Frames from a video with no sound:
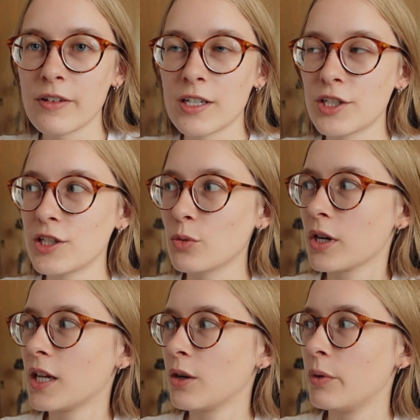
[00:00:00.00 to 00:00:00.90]
it, and she's
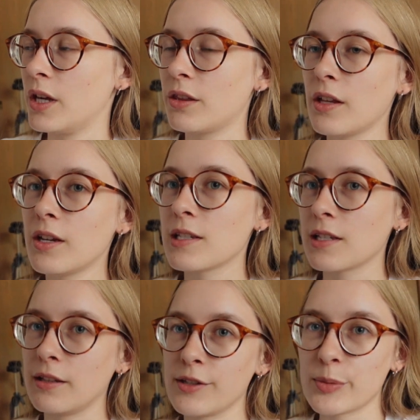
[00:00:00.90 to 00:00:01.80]
working with
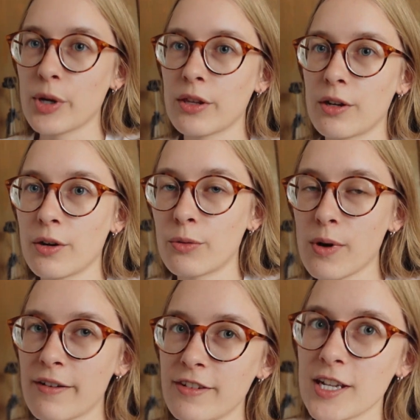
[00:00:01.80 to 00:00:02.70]
Salil's brother,
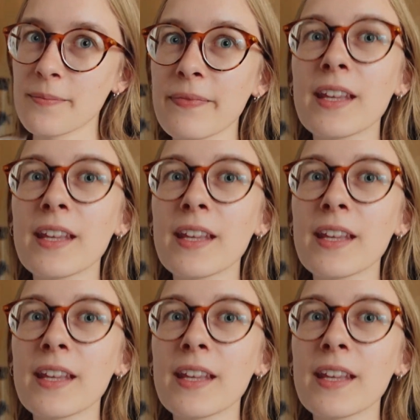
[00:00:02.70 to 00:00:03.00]
Ravi.